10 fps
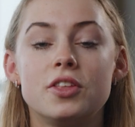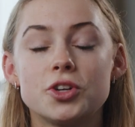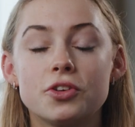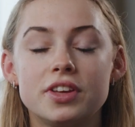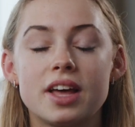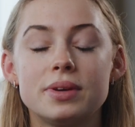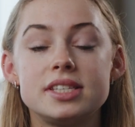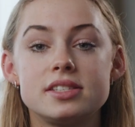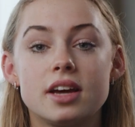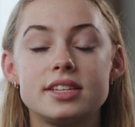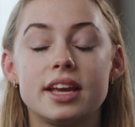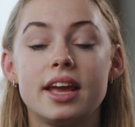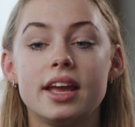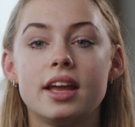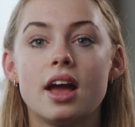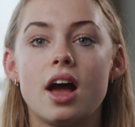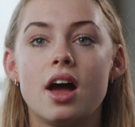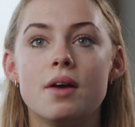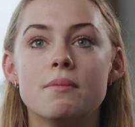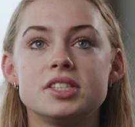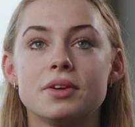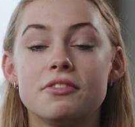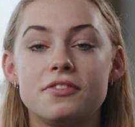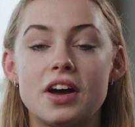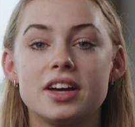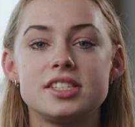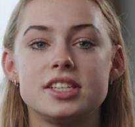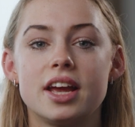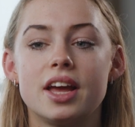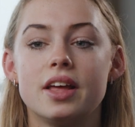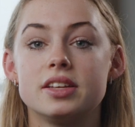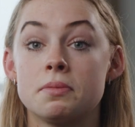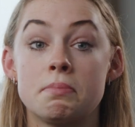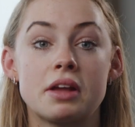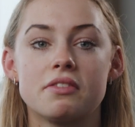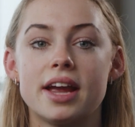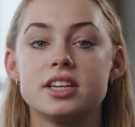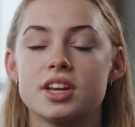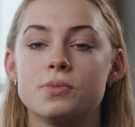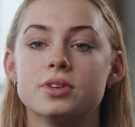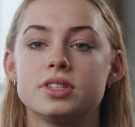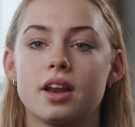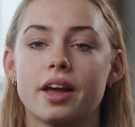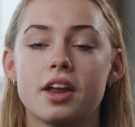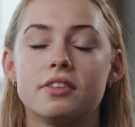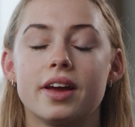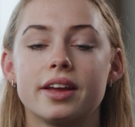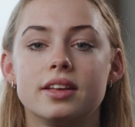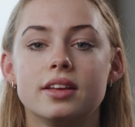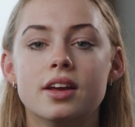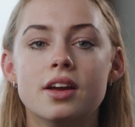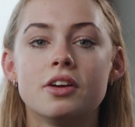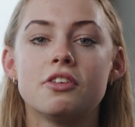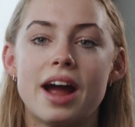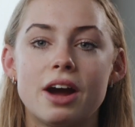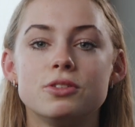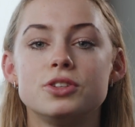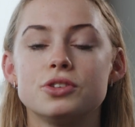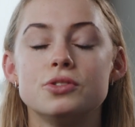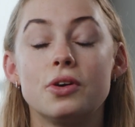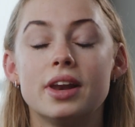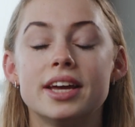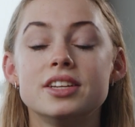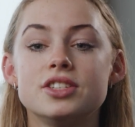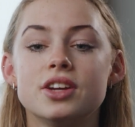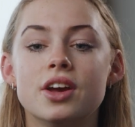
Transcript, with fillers: The geography that we study, um, so in first year, is a big range. I wanted to like kind of like ground your knowledge.